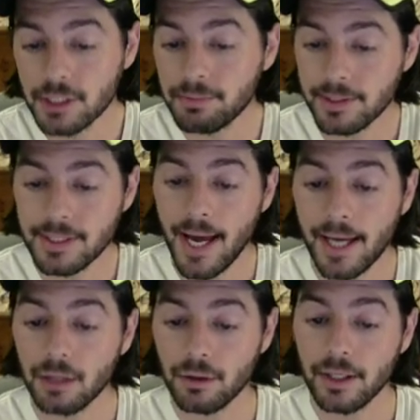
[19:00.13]

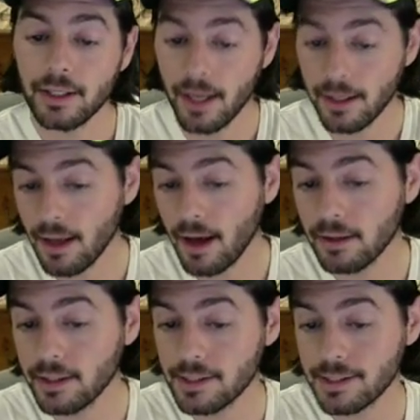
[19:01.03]
spectacular and and not
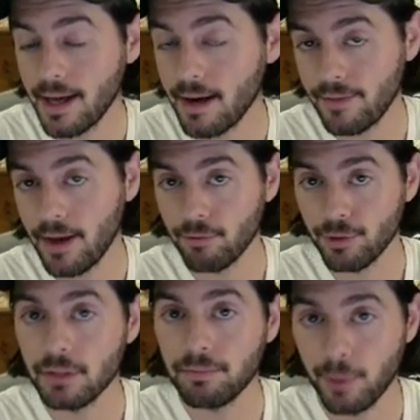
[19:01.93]
only does it have that
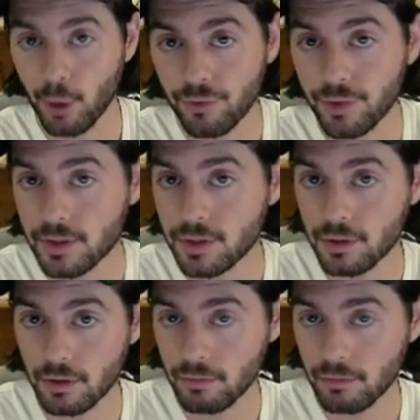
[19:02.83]
really perfect